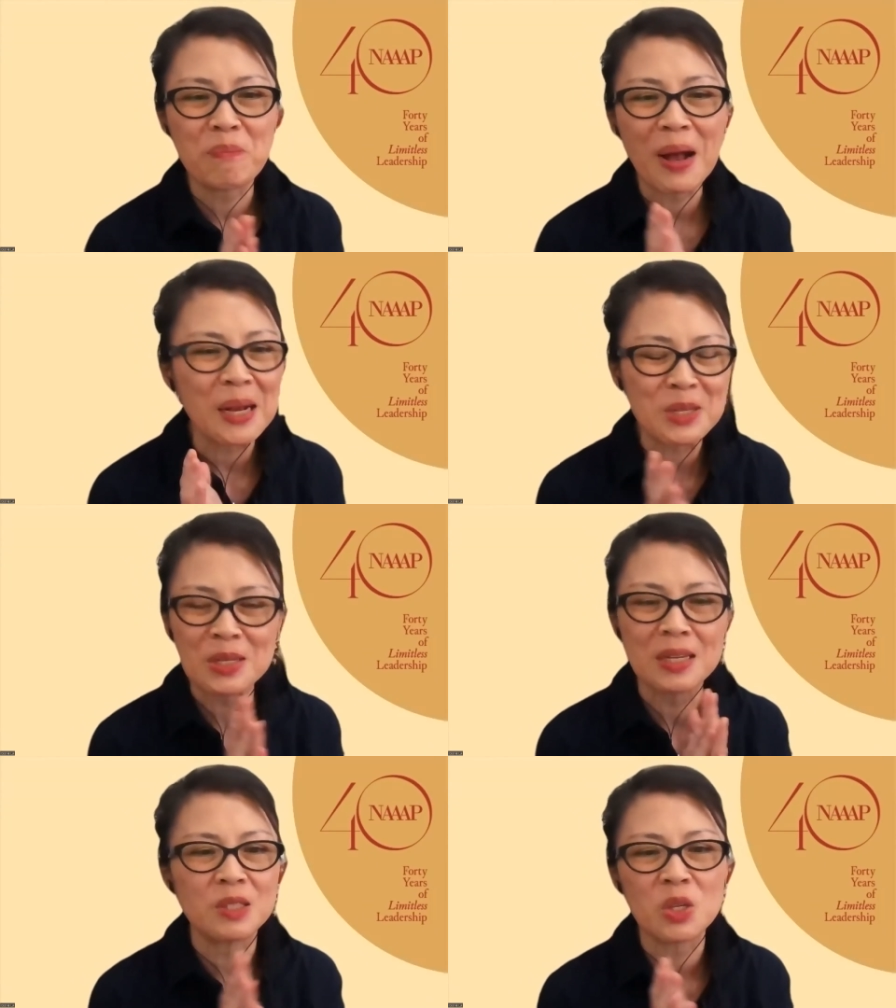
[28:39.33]

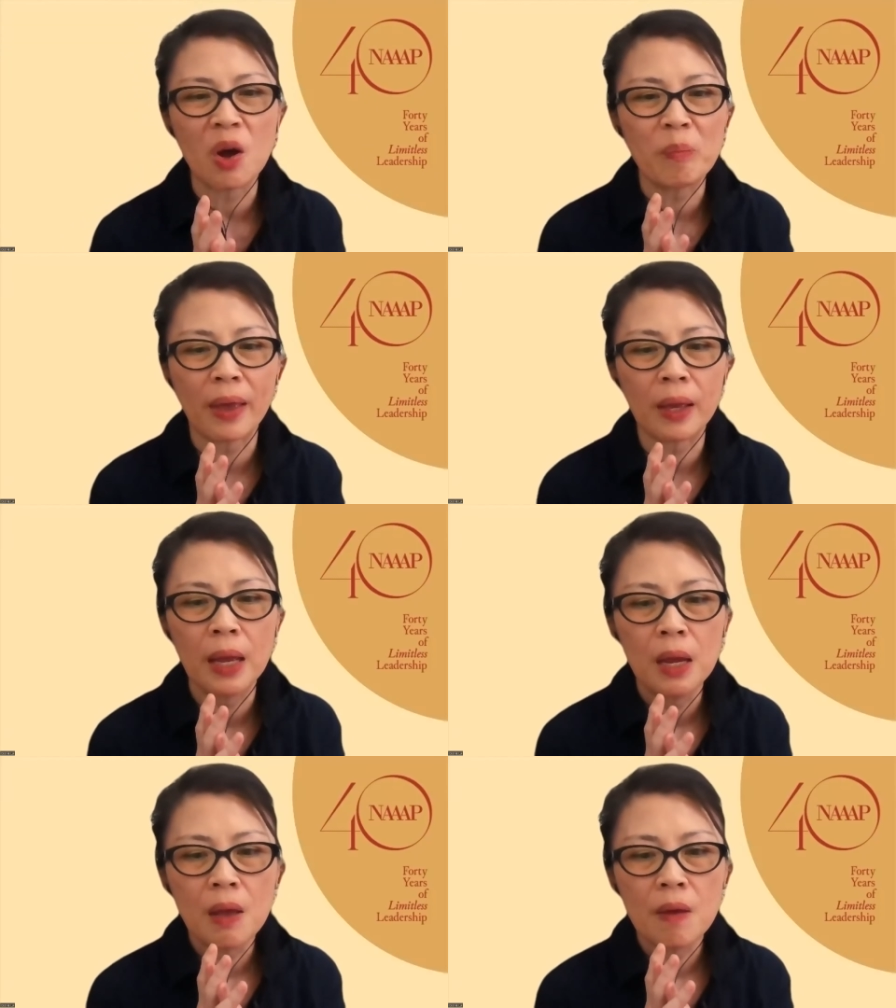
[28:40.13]
passionate topic,
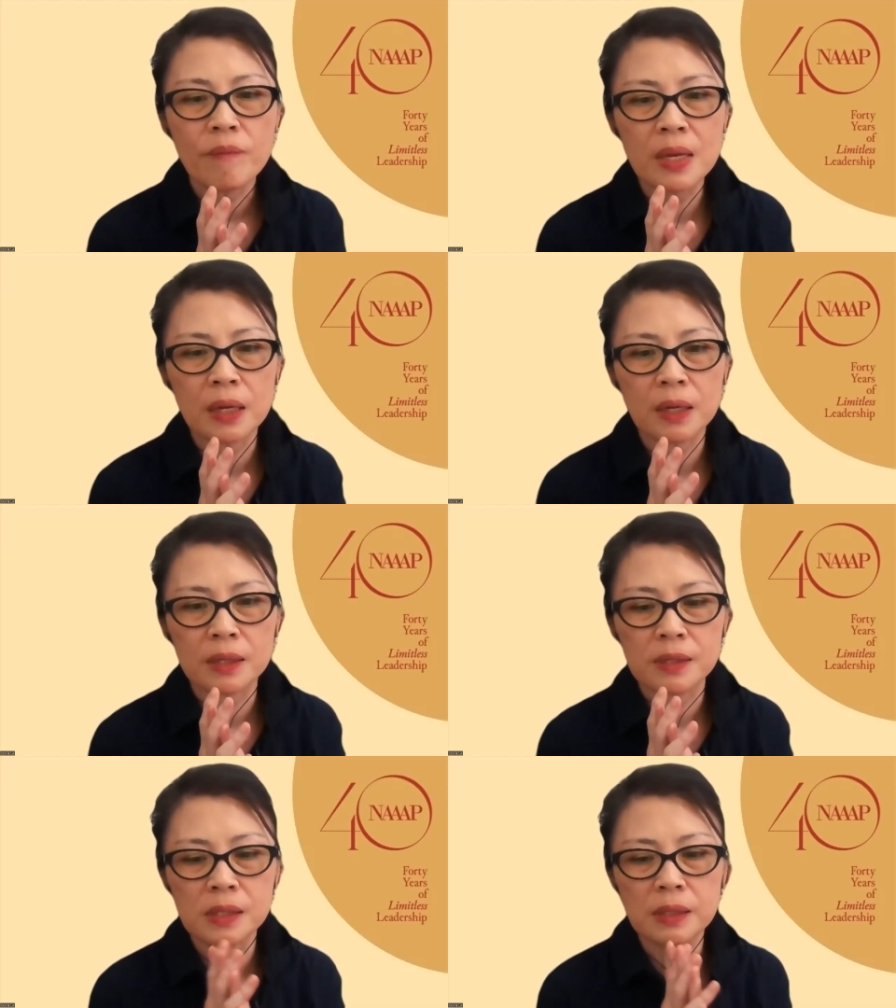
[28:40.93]

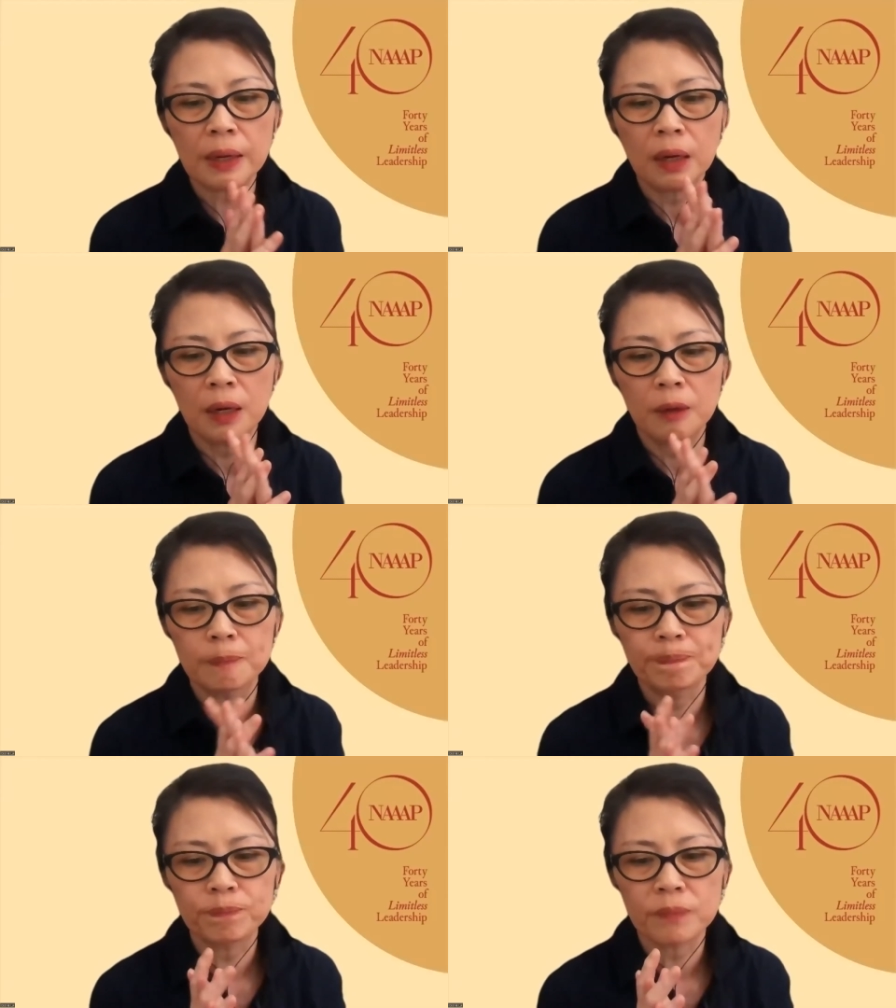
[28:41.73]
because
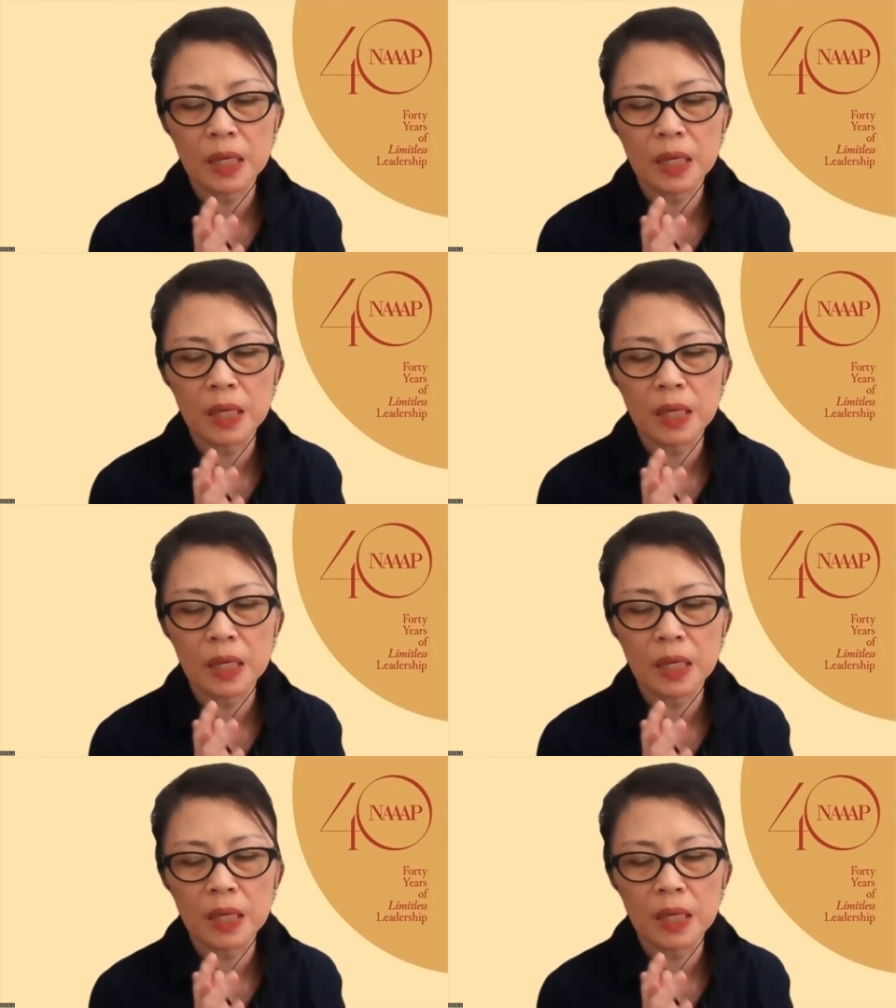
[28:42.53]
and